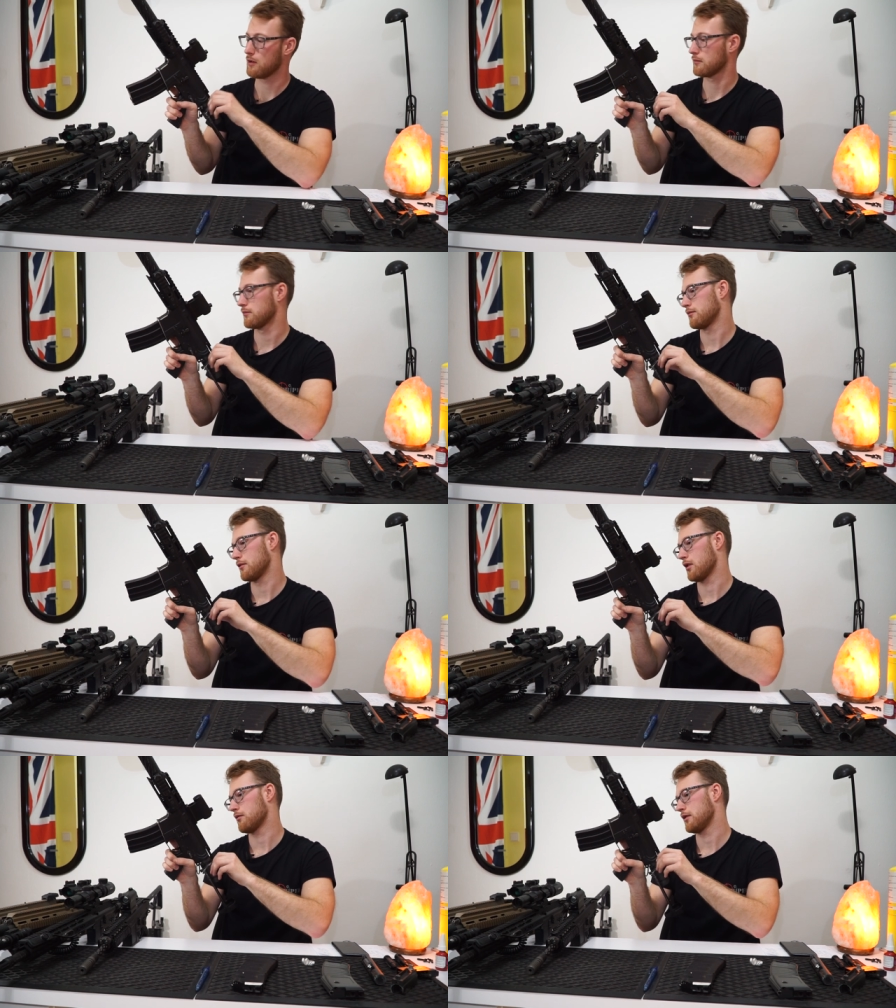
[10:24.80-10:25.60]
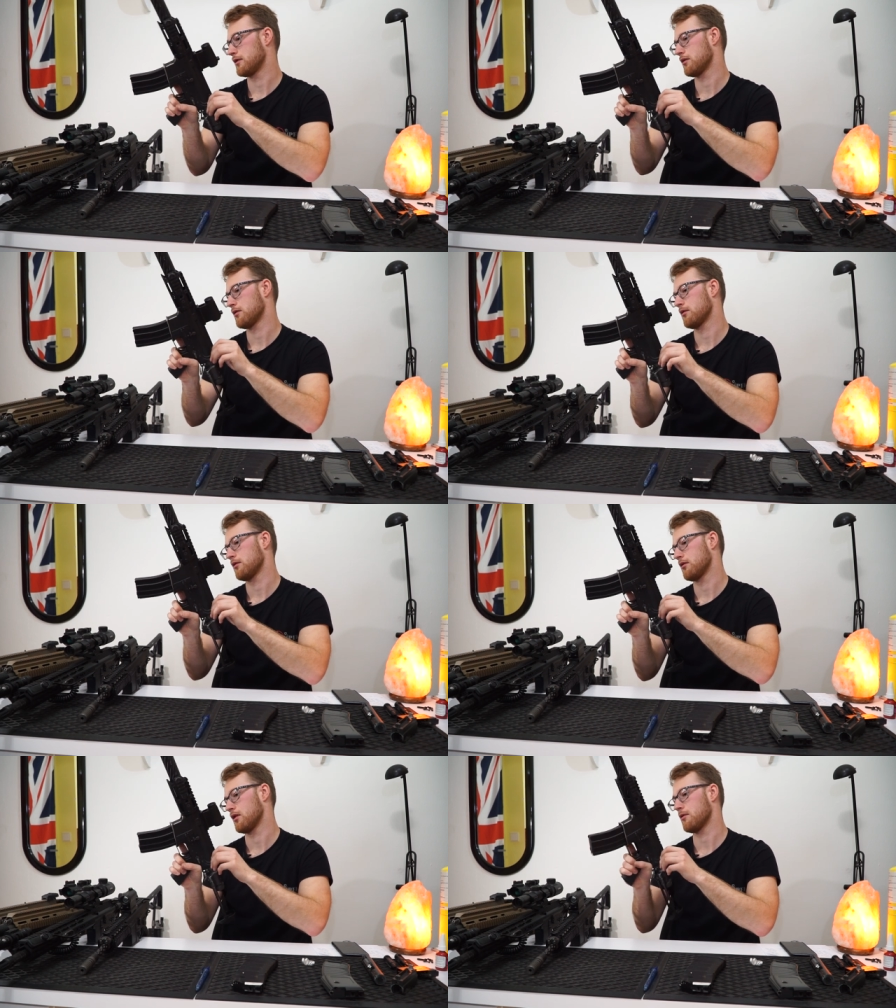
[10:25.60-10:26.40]
Oh, now it
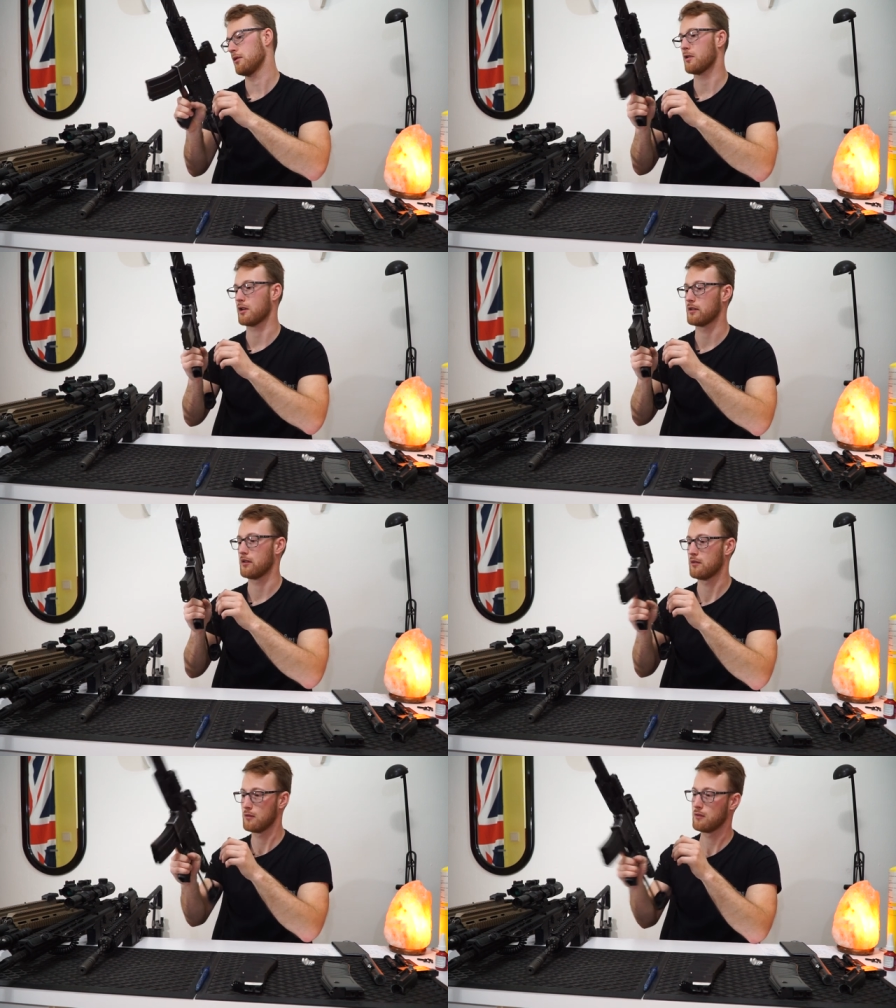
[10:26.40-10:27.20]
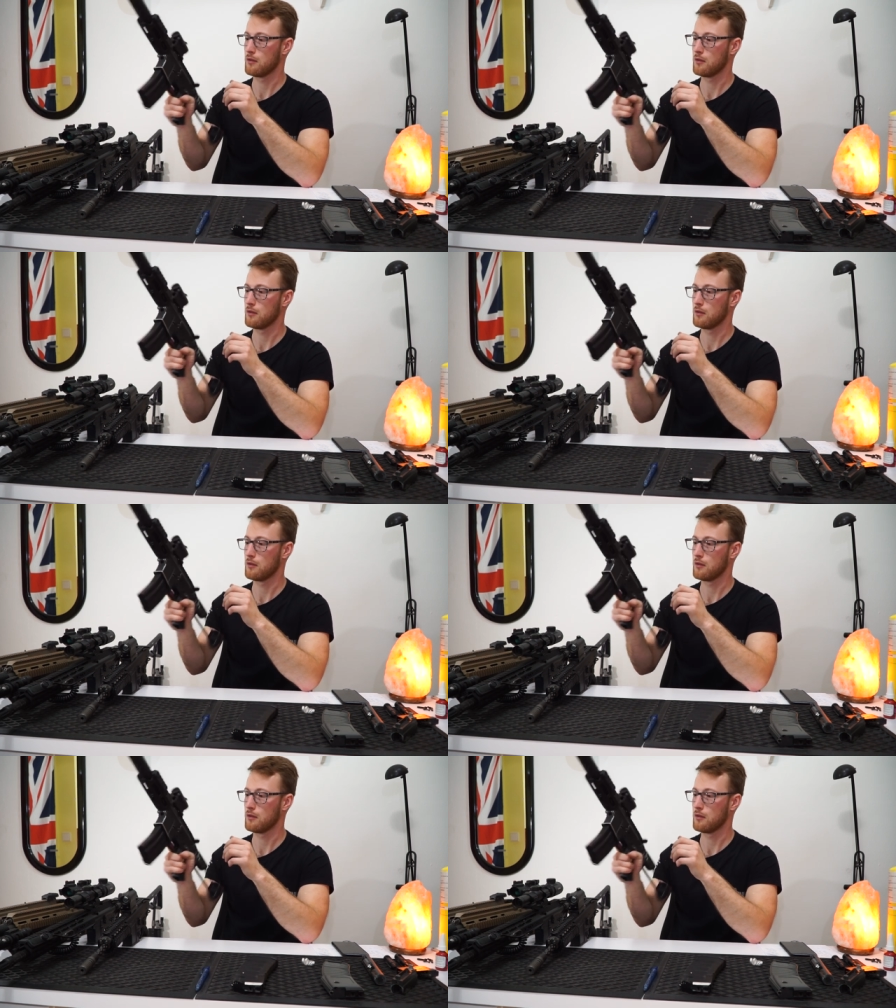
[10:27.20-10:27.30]
worked.